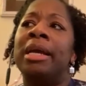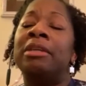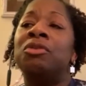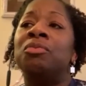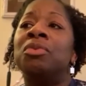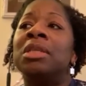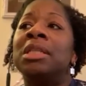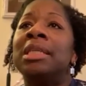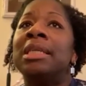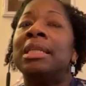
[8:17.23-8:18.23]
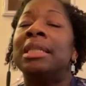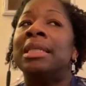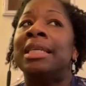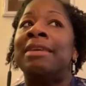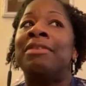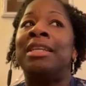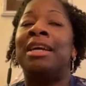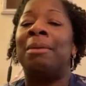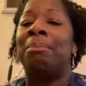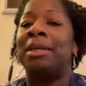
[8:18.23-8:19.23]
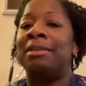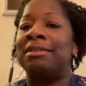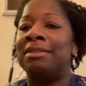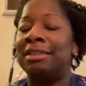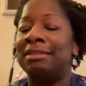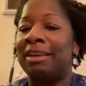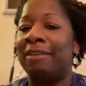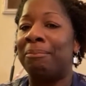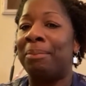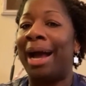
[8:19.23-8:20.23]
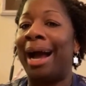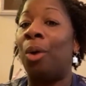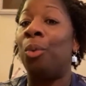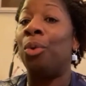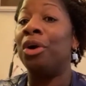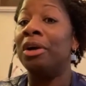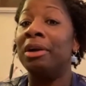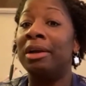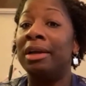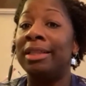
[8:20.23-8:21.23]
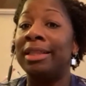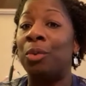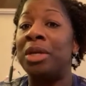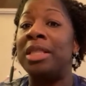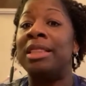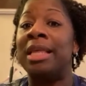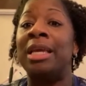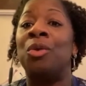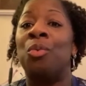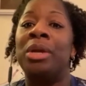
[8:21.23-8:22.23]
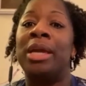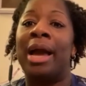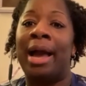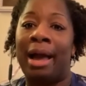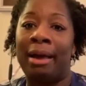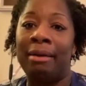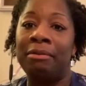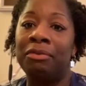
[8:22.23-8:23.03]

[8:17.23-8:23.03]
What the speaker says: It's really giving up a sense of power that we think we have